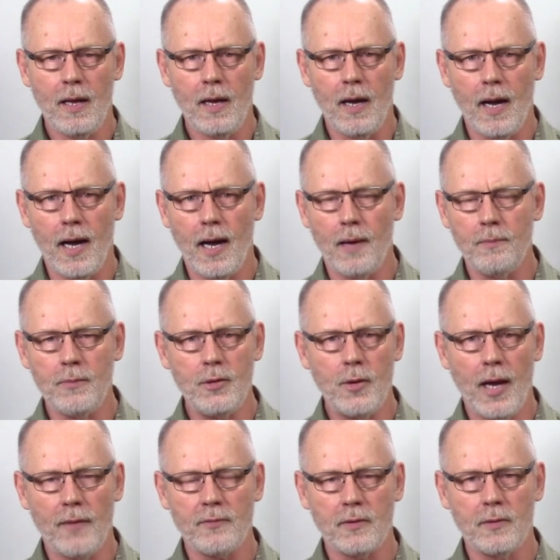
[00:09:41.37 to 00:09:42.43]
Um, you
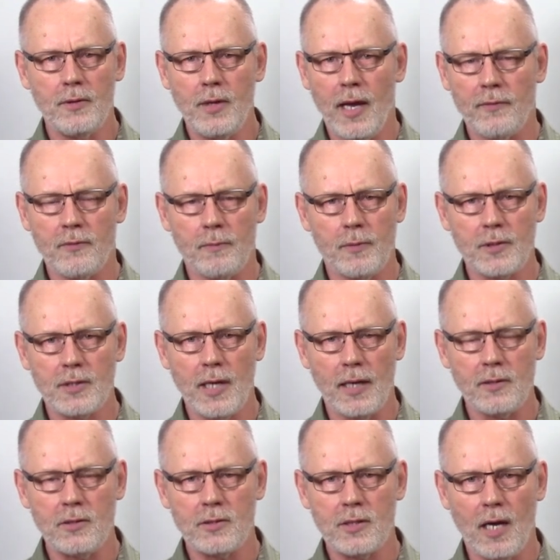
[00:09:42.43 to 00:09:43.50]
have to you have to
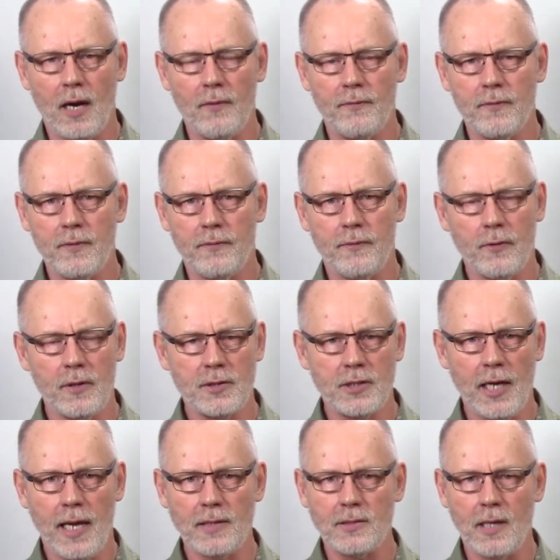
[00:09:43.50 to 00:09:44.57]
protect yourself for the
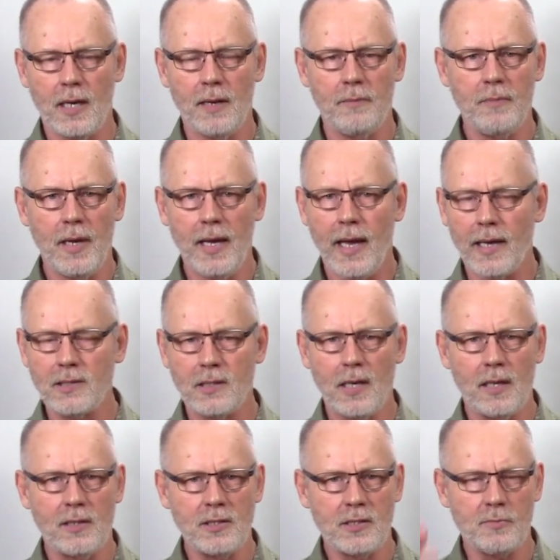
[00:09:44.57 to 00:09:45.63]
chance that it may
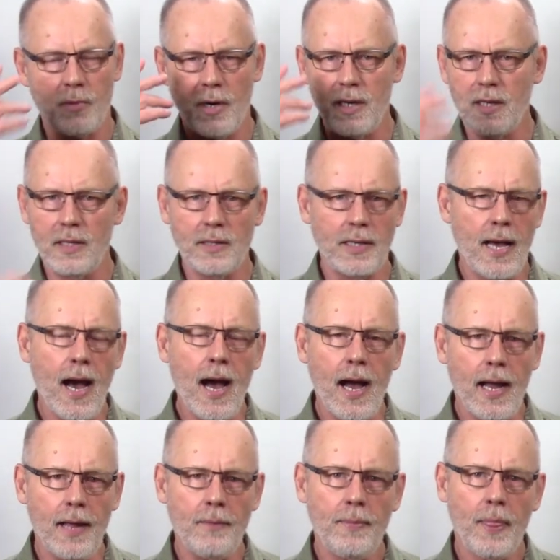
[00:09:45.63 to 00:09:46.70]
accidentally spray you in the
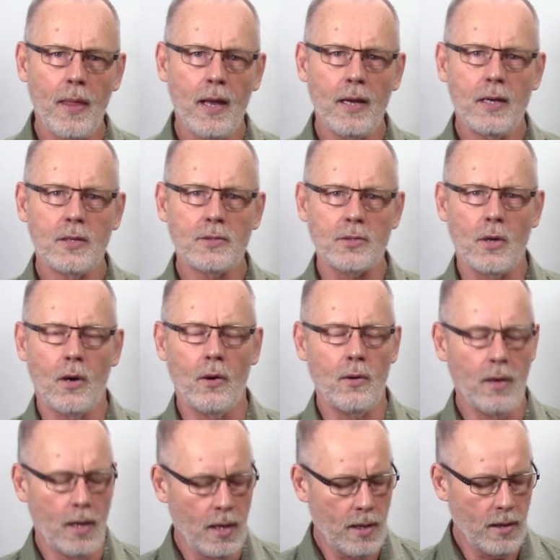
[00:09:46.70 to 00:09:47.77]
eye. So
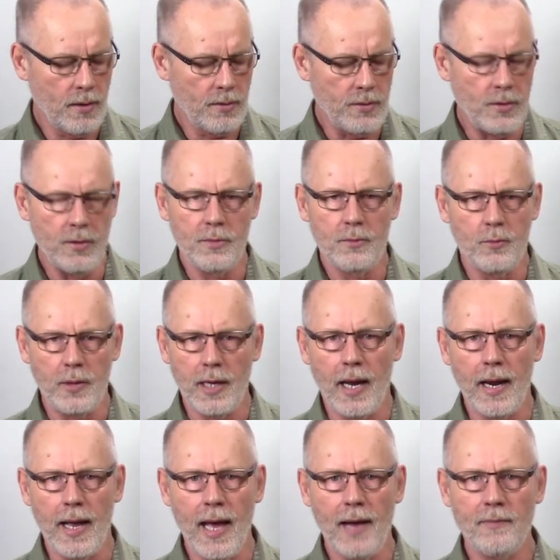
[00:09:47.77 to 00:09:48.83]
we got
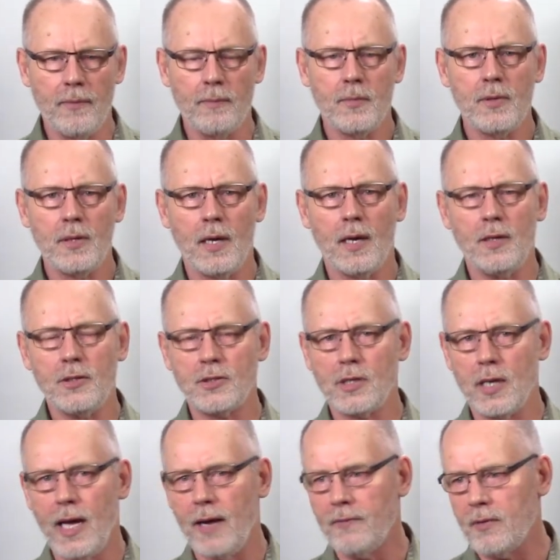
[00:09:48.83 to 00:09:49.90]
to have them. Uh, you should
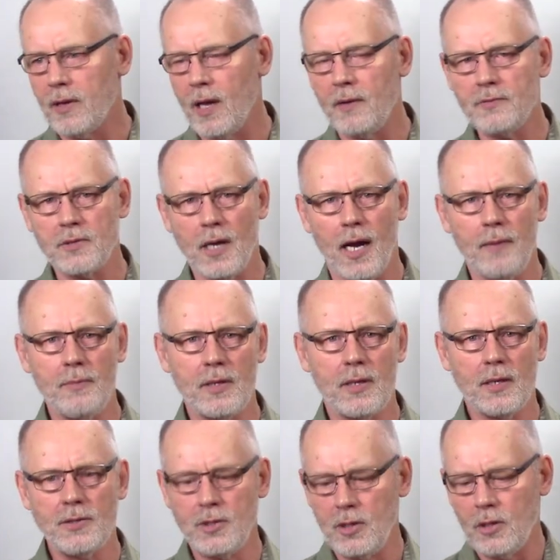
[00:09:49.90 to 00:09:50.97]
have gloves on
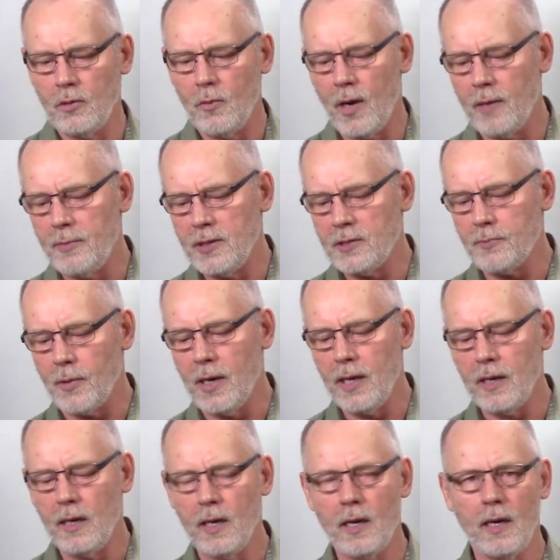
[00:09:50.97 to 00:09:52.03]
because you don't want to be
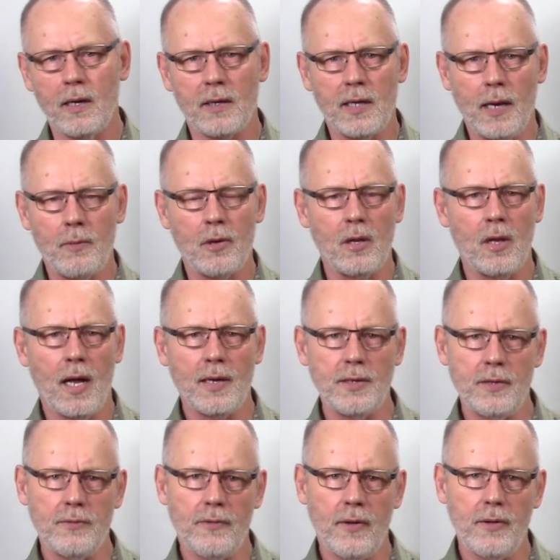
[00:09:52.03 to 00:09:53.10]
spraying uh, chemical onto
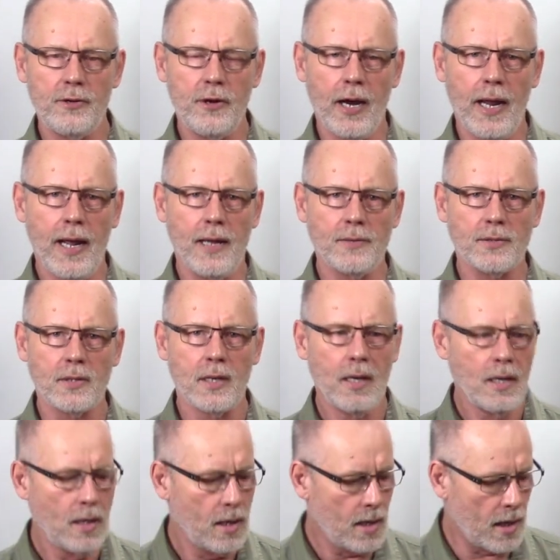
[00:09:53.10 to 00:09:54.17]
your your hands.
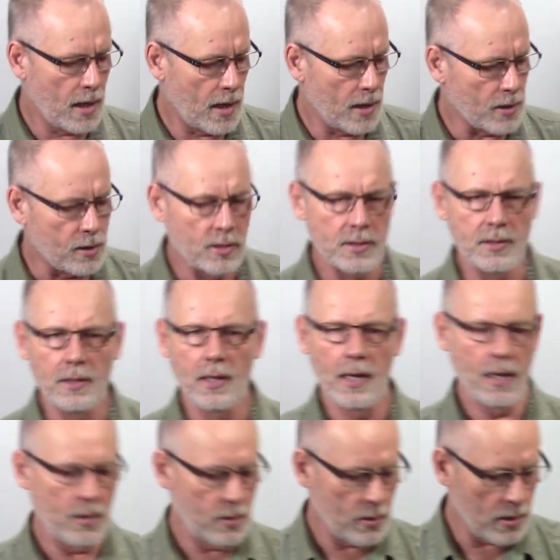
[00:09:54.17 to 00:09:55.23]
Uh, it could uh,
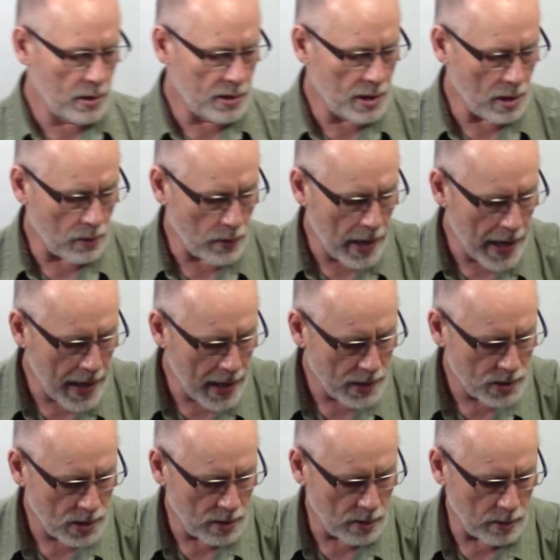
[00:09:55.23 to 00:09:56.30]
you could get a
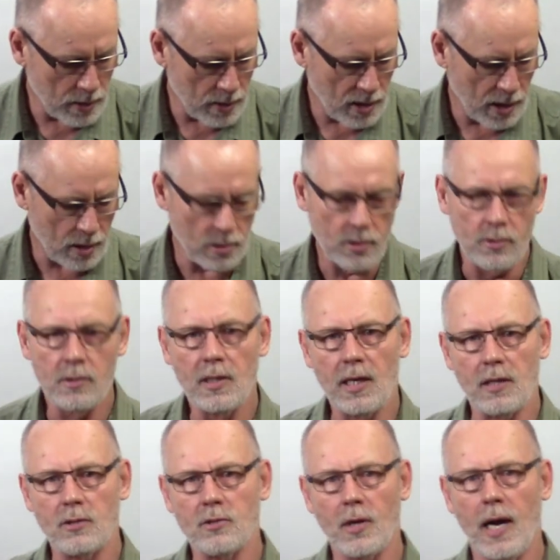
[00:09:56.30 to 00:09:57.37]
rash. Uh, they could they
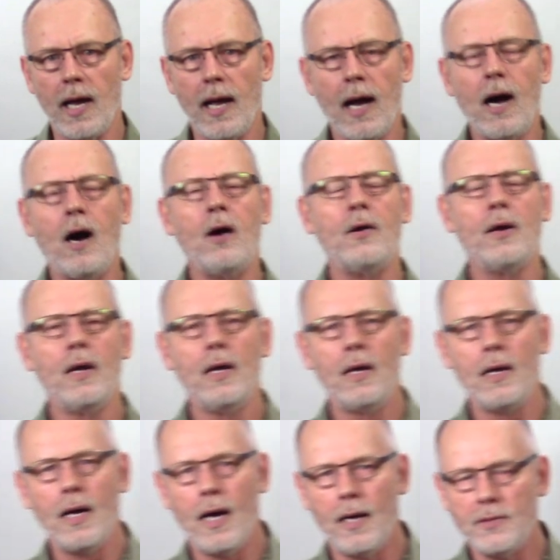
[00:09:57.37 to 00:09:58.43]
could dry out
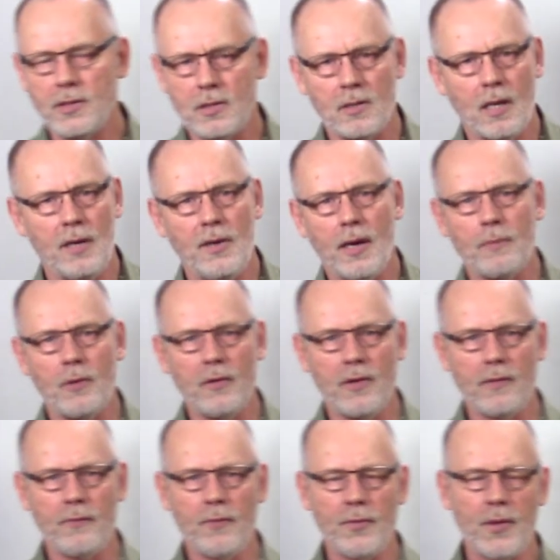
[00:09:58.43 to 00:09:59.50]
uh, just a number of
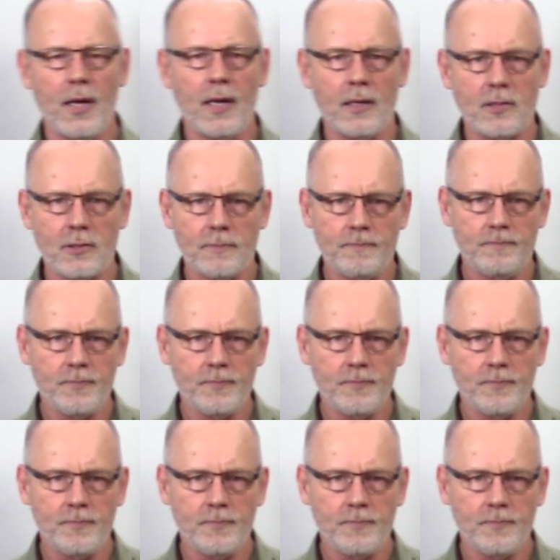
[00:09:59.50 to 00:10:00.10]
different things.